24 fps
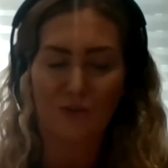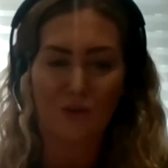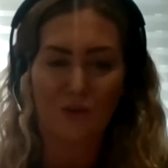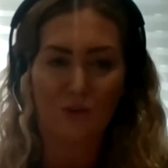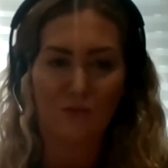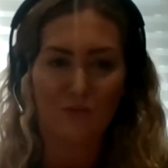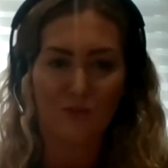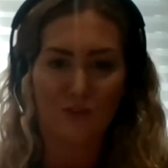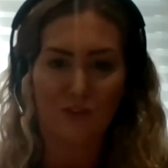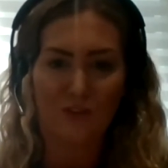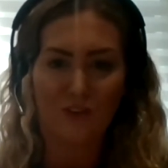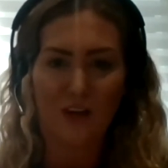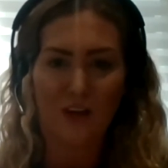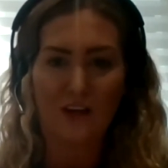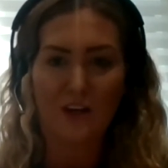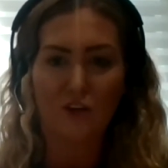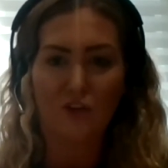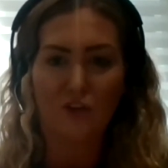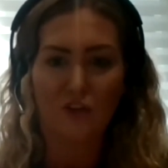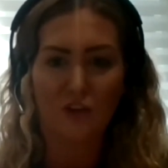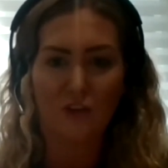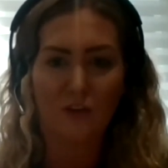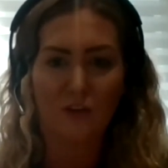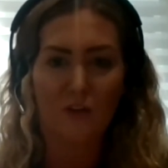
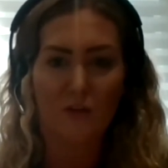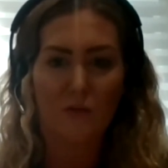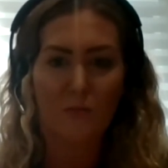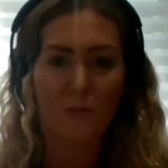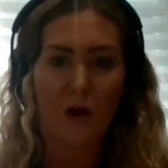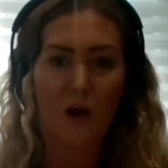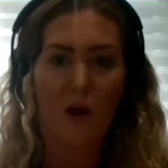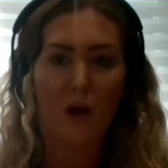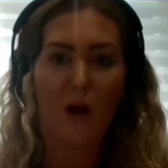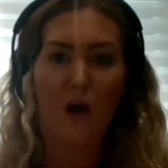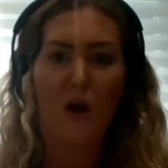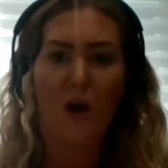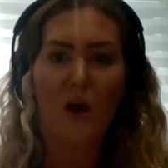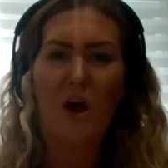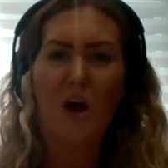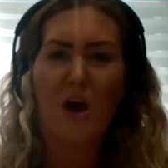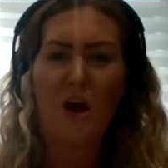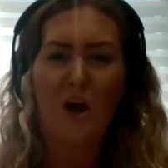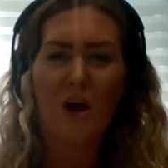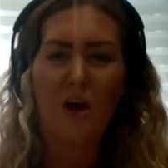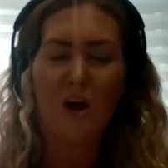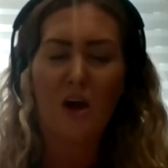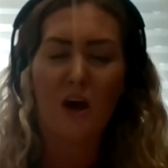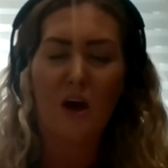conversations. But I,
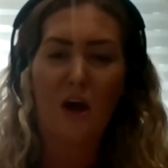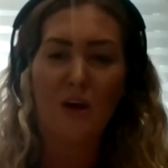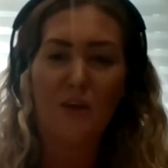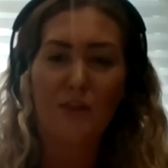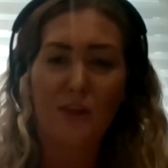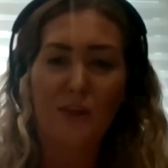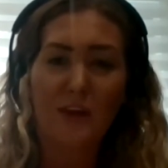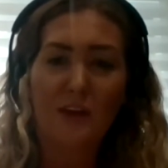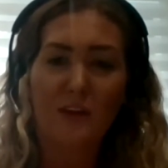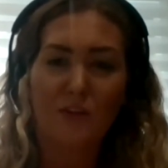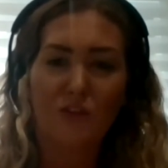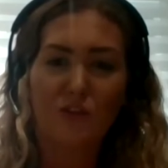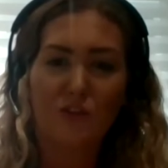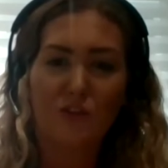I think,